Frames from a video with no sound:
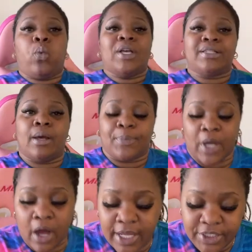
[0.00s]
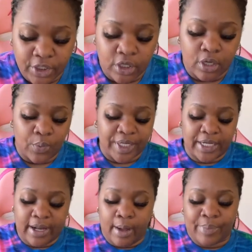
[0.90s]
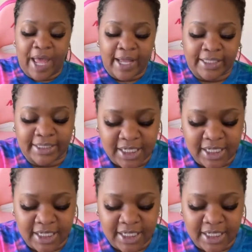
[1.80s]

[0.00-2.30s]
What's up, y'all? It's your girl, Wendi, and I'm back.